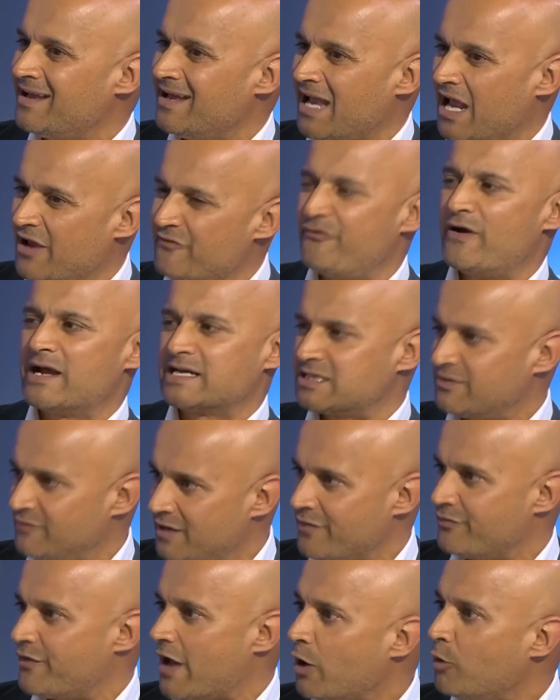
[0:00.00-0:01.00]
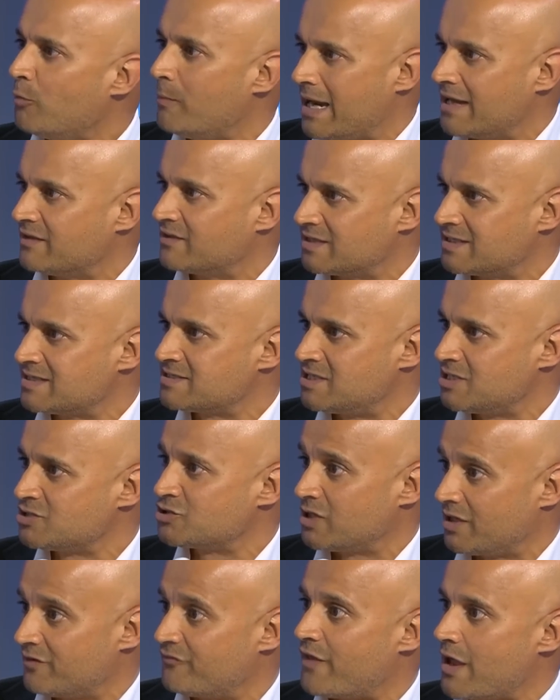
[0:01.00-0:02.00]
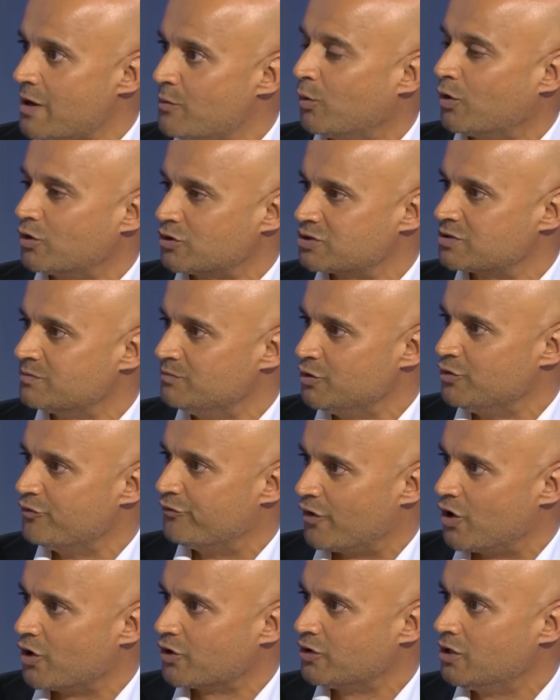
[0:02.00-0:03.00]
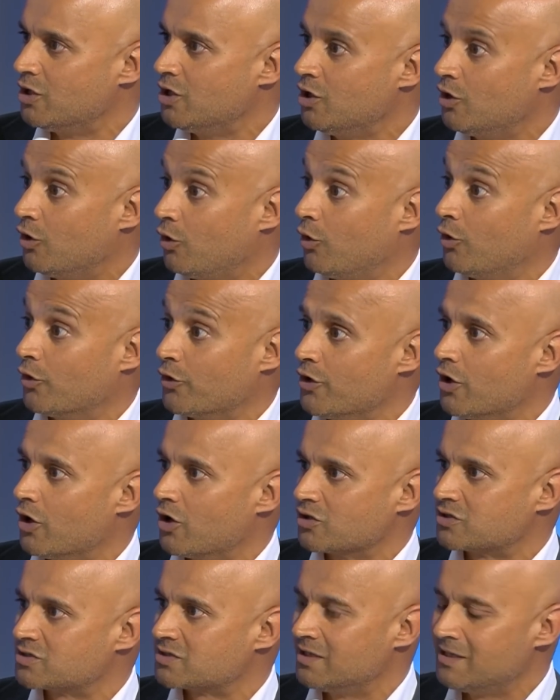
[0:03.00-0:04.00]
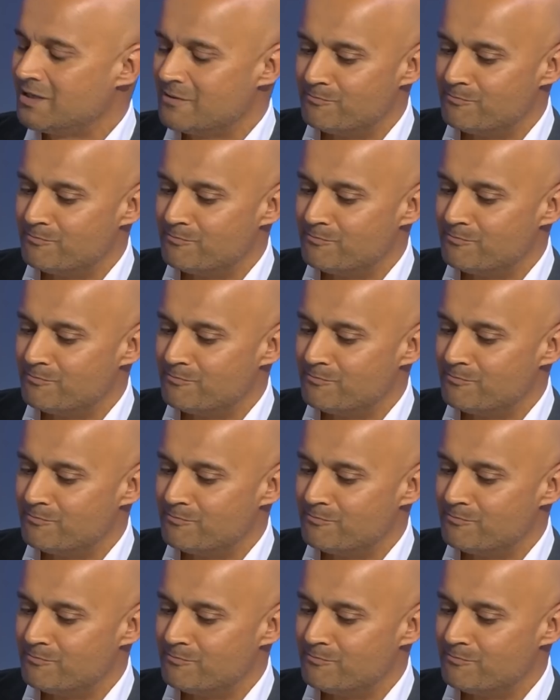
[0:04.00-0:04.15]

effectively they'll make the decision if they want to move on or not.